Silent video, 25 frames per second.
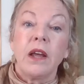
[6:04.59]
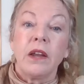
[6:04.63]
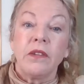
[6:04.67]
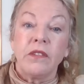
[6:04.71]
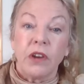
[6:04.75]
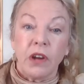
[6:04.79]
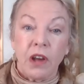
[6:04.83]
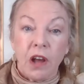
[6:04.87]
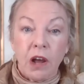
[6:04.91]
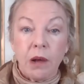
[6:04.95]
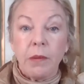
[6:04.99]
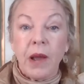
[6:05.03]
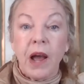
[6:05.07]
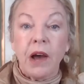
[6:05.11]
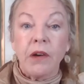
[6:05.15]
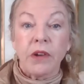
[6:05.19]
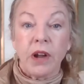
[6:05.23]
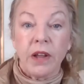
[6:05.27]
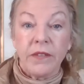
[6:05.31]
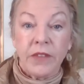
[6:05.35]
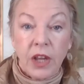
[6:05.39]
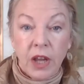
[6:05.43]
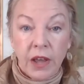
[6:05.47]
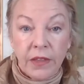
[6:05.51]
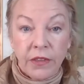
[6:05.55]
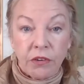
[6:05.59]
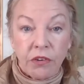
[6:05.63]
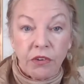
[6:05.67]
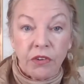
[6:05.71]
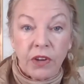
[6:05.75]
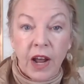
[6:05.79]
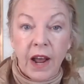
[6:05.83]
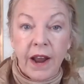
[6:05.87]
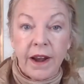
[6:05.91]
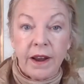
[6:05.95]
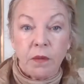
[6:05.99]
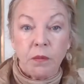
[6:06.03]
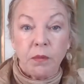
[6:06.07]
to come out on the other
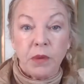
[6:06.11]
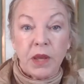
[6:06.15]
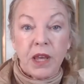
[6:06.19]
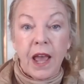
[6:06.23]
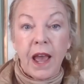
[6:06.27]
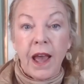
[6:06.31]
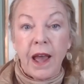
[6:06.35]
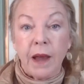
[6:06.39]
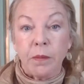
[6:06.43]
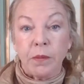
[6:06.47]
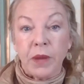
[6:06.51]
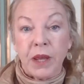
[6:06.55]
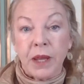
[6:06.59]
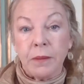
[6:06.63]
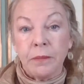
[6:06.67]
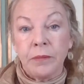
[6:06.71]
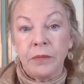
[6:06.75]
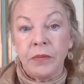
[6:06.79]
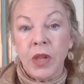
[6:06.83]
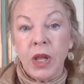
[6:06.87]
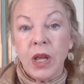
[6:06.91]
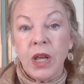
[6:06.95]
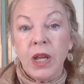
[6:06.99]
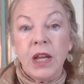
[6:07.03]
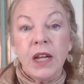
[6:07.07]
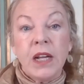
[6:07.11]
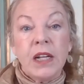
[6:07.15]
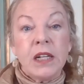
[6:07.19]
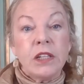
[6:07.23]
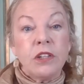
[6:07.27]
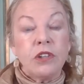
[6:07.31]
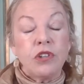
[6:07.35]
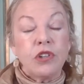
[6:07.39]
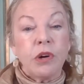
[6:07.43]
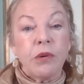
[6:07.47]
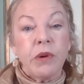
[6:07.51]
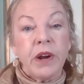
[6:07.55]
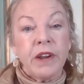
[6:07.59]
side and be happy.
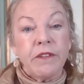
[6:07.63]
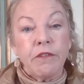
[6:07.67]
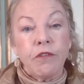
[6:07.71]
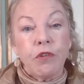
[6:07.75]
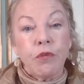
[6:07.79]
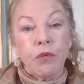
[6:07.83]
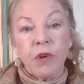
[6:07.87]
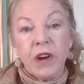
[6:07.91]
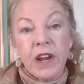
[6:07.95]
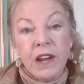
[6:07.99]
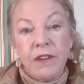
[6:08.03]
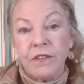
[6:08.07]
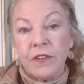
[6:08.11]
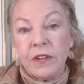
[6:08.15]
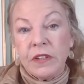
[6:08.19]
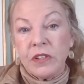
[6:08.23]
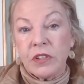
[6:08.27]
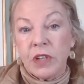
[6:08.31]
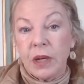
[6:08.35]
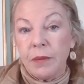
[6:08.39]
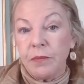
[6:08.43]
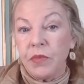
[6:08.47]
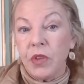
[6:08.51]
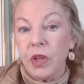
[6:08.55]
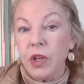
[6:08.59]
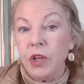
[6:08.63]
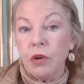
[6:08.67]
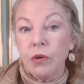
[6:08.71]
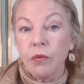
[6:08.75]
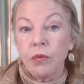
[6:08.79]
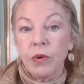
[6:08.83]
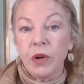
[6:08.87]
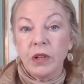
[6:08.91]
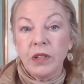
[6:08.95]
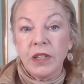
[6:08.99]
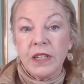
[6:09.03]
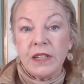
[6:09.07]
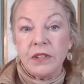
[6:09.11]
So if grief is something you're
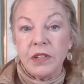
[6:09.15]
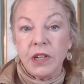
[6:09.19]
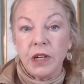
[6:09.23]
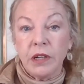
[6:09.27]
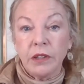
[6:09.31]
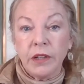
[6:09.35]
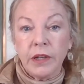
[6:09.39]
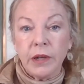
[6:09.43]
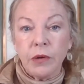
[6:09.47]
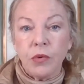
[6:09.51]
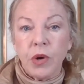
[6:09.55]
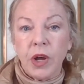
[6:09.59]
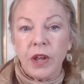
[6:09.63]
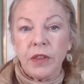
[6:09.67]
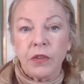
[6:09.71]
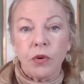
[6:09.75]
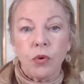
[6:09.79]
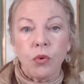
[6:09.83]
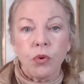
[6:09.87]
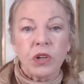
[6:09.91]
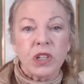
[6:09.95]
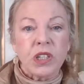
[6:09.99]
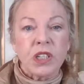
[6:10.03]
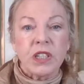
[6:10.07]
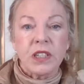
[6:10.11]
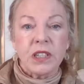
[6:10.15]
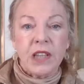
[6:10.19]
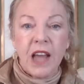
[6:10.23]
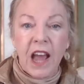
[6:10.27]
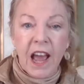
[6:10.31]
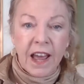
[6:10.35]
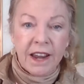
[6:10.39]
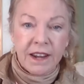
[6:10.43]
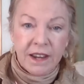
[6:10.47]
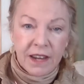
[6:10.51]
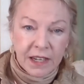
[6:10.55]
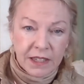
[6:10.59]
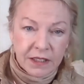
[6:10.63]
really dealing with, or
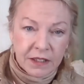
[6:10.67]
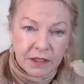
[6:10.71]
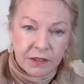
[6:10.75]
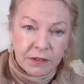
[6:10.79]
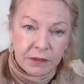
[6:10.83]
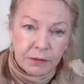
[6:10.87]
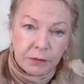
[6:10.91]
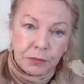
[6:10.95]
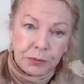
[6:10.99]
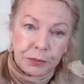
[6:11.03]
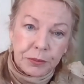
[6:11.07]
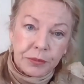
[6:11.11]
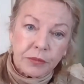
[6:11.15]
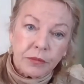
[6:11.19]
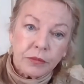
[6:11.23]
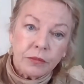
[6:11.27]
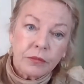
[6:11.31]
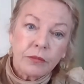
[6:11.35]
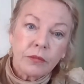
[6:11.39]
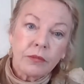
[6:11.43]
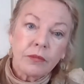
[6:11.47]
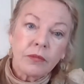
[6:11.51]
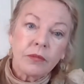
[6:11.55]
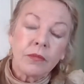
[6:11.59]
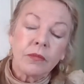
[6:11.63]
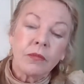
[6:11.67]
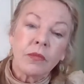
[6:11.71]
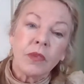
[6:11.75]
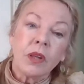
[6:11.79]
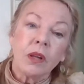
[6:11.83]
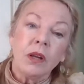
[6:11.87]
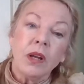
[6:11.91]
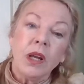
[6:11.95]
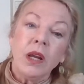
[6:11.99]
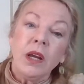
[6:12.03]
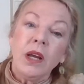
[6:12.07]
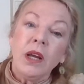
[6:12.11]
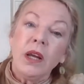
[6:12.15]
sadness,
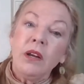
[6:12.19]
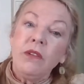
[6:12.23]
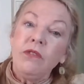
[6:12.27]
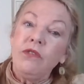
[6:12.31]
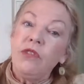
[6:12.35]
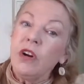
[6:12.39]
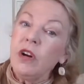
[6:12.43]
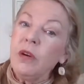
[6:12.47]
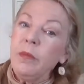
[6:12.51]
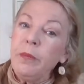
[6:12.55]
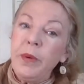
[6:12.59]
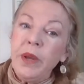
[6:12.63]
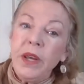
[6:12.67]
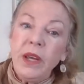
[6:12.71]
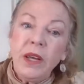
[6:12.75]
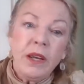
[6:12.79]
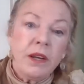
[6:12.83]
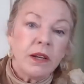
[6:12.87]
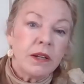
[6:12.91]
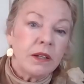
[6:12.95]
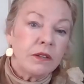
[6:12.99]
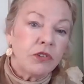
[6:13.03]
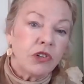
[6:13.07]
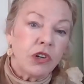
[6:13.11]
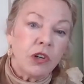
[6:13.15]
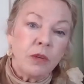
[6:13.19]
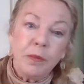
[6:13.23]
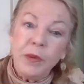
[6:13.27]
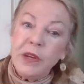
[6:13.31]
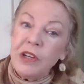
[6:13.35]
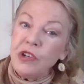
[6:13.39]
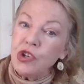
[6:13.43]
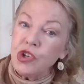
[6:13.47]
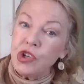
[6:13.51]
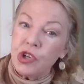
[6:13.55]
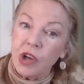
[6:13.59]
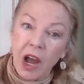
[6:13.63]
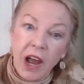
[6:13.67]
don't be
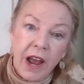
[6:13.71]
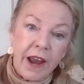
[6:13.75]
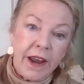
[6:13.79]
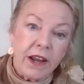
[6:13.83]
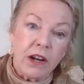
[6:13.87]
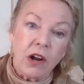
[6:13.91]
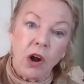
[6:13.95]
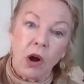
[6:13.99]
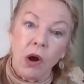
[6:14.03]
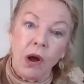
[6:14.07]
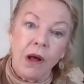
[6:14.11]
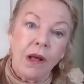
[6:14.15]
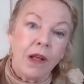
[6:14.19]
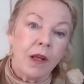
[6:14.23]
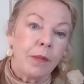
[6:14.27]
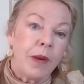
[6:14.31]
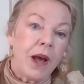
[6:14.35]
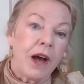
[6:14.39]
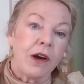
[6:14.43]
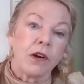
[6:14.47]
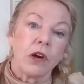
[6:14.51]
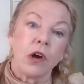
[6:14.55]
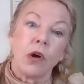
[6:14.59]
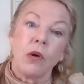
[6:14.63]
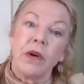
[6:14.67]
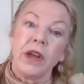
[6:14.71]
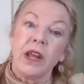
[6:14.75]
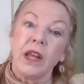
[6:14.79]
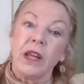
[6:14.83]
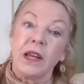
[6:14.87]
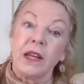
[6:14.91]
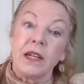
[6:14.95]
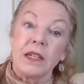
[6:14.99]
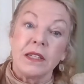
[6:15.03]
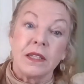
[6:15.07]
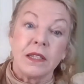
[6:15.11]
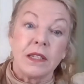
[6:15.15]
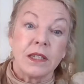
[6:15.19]
shy at all about going
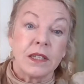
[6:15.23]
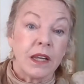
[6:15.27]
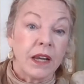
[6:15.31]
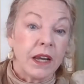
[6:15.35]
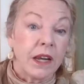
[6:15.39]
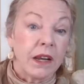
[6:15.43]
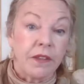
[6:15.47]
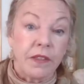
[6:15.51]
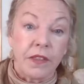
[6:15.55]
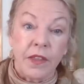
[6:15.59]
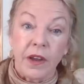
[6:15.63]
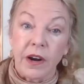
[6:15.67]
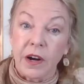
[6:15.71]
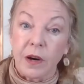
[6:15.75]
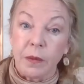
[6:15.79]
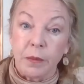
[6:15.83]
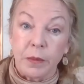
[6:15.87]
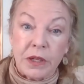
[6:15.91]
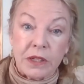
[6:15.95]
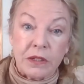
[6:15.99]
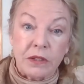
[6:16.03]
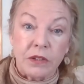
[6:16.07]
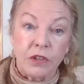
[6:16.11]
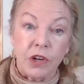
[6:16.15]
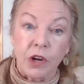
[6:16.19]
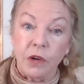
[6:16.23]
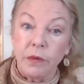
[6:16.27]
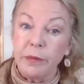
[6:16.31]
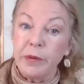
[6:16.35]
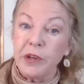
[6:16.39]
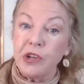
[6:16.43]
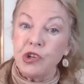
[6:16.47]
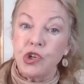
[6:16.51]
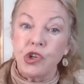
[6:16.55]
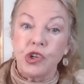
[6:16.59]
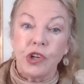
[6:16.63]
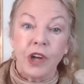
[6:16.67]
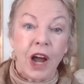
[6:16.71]
and seeing a therapist. Don't be
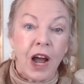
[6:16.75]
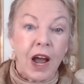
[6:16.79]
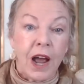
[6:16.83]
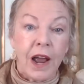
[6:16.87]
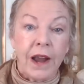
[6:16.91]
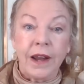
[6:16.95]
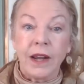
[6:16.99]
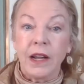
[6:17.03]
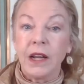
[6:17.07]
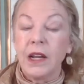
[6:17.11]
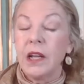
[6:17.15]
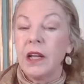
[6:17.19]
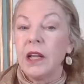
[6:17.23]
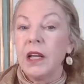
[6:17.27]
shy.